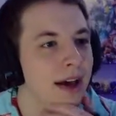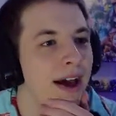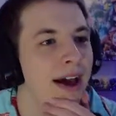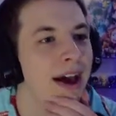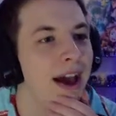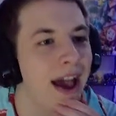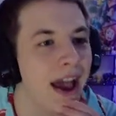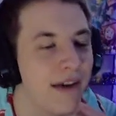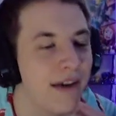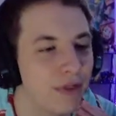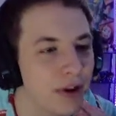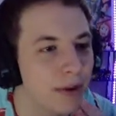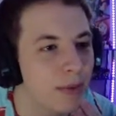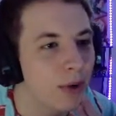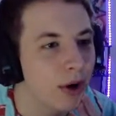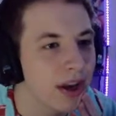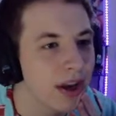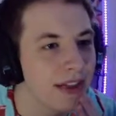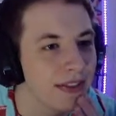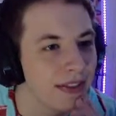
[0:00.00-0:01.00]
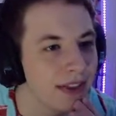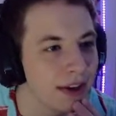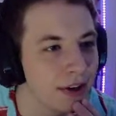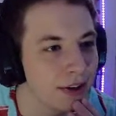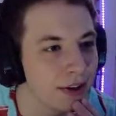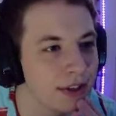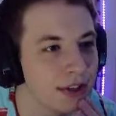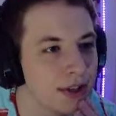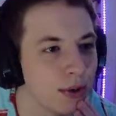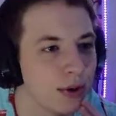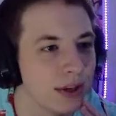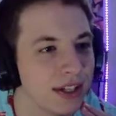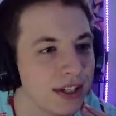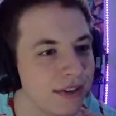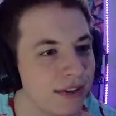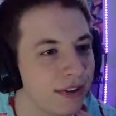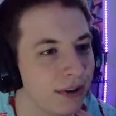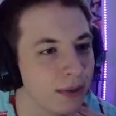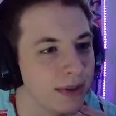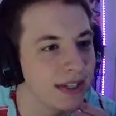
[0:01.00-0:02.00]
Every morning, the hero's sword is
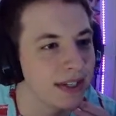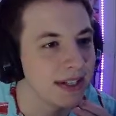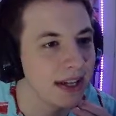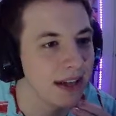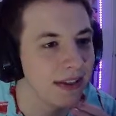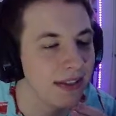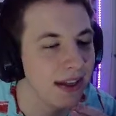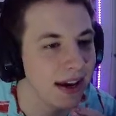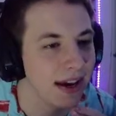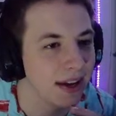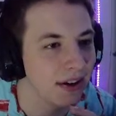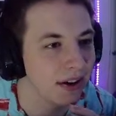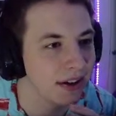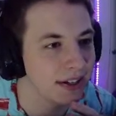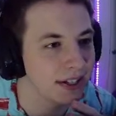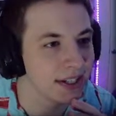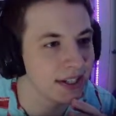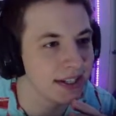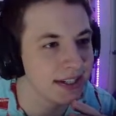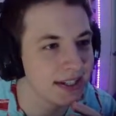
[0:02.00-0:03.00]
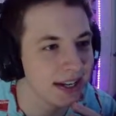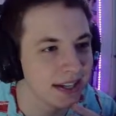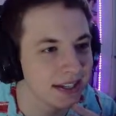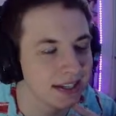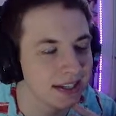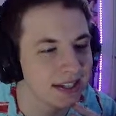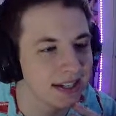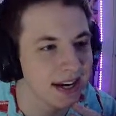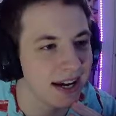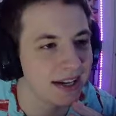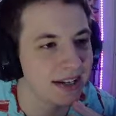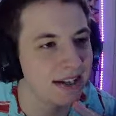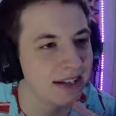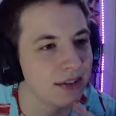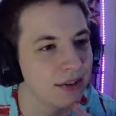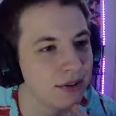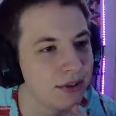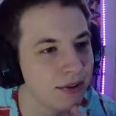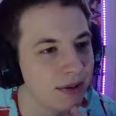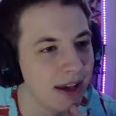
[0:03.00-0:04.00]
filled with sunlight, causing its next attack to
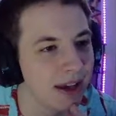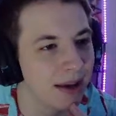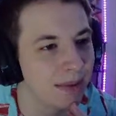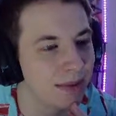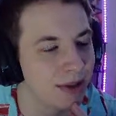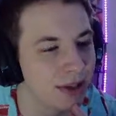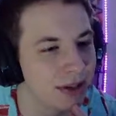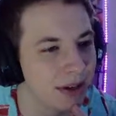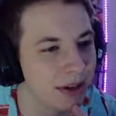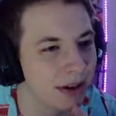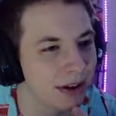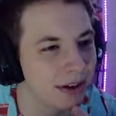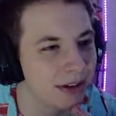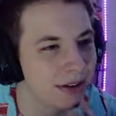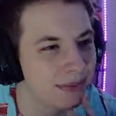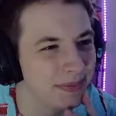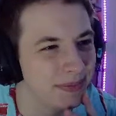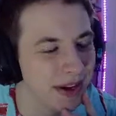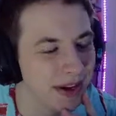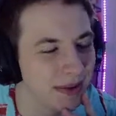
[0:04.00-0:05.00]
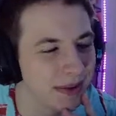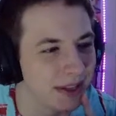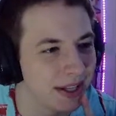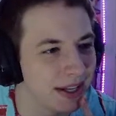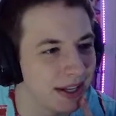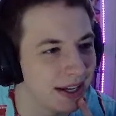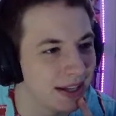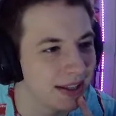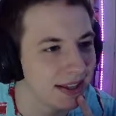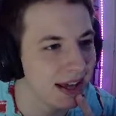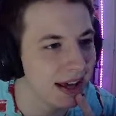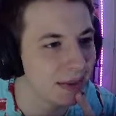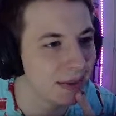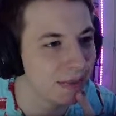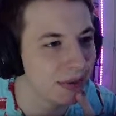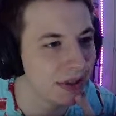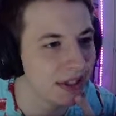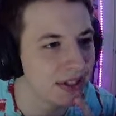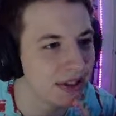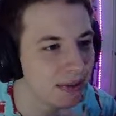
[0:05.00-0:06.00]
deal 2 damage to all. I don't really like that.
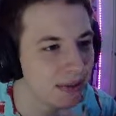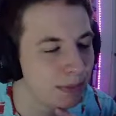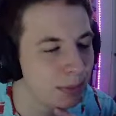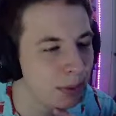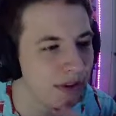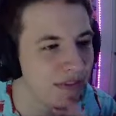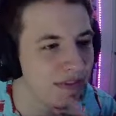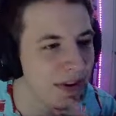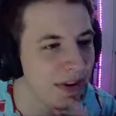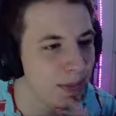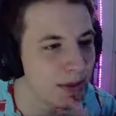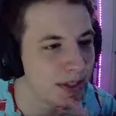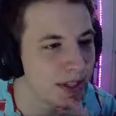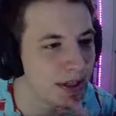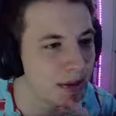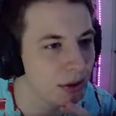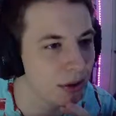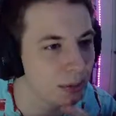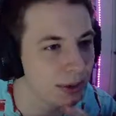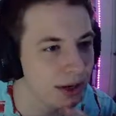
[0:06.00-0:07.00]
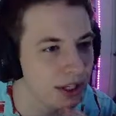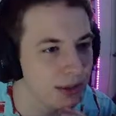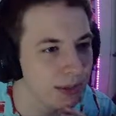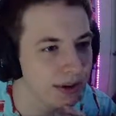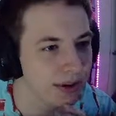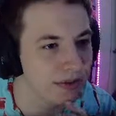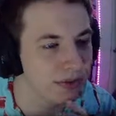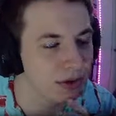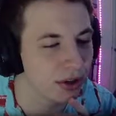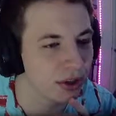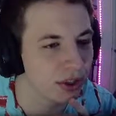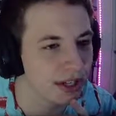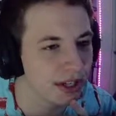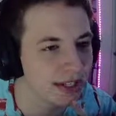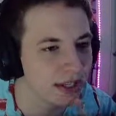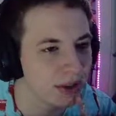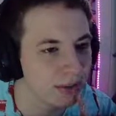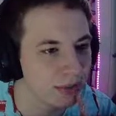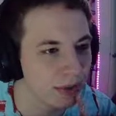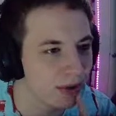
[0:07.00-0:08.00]
Plus 0.5% loop HP for an
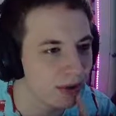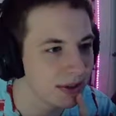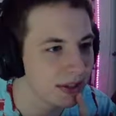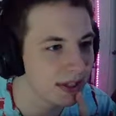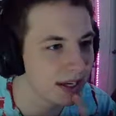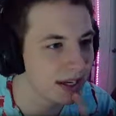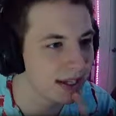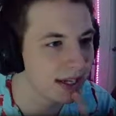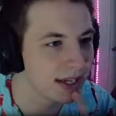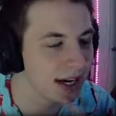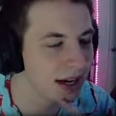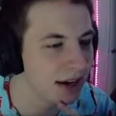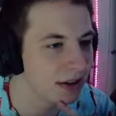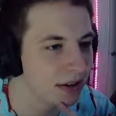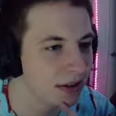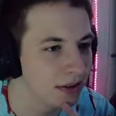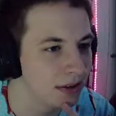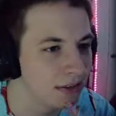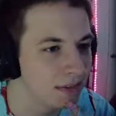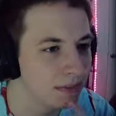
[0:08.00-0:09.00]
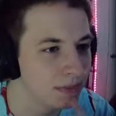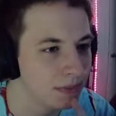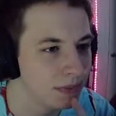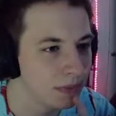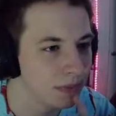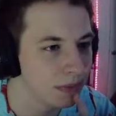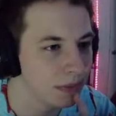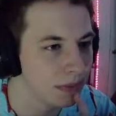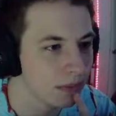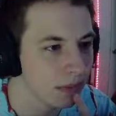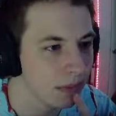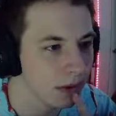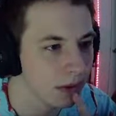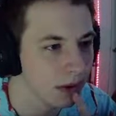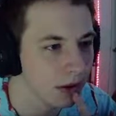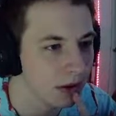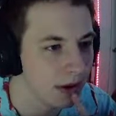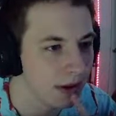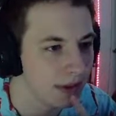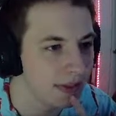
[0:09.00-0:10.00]
adjacent roadside tile.
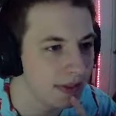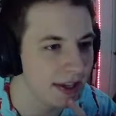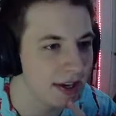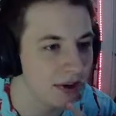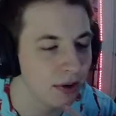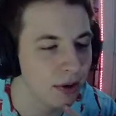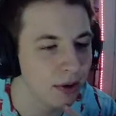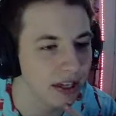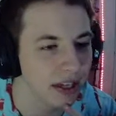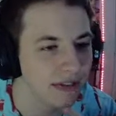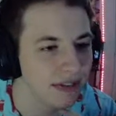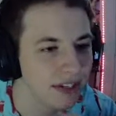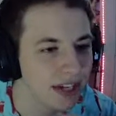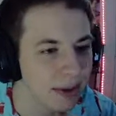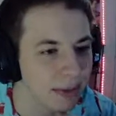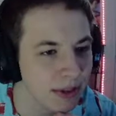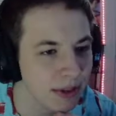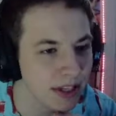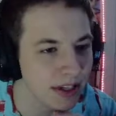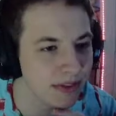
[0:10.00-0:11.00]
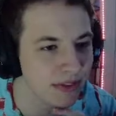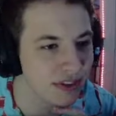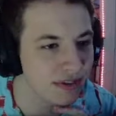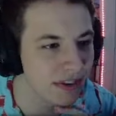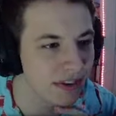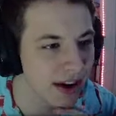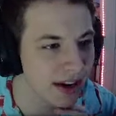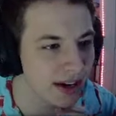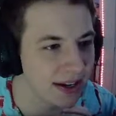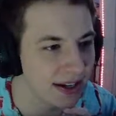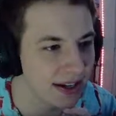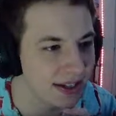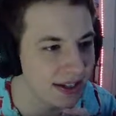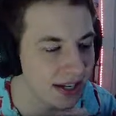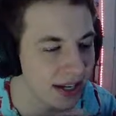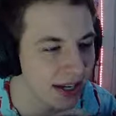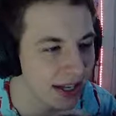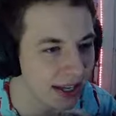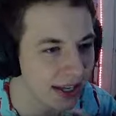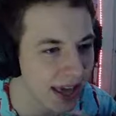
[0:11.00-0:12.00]
The hero leaves 10% of his findings
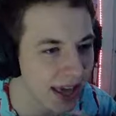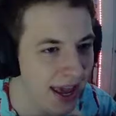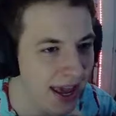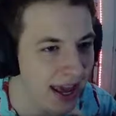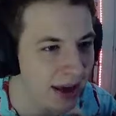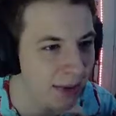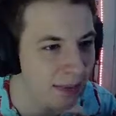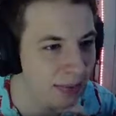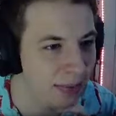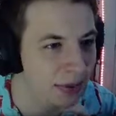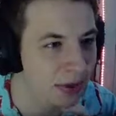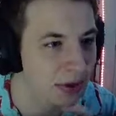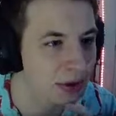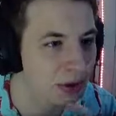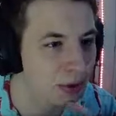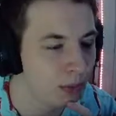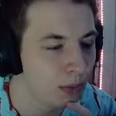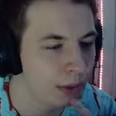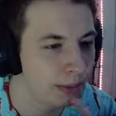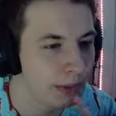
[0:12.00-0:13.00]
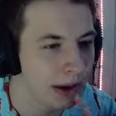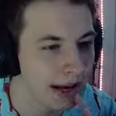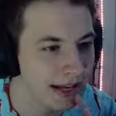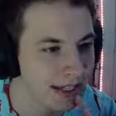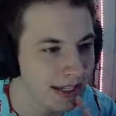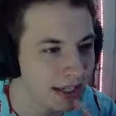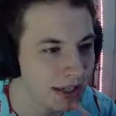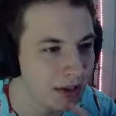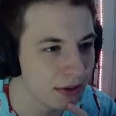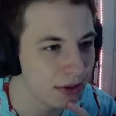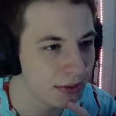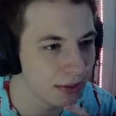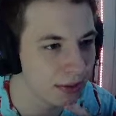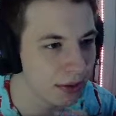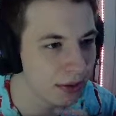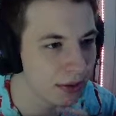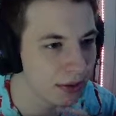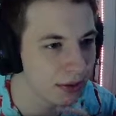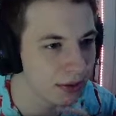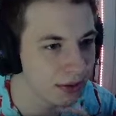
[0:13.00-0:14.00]
in a camp when passing
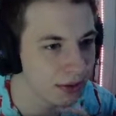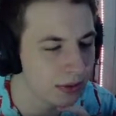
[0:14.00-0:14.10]
through...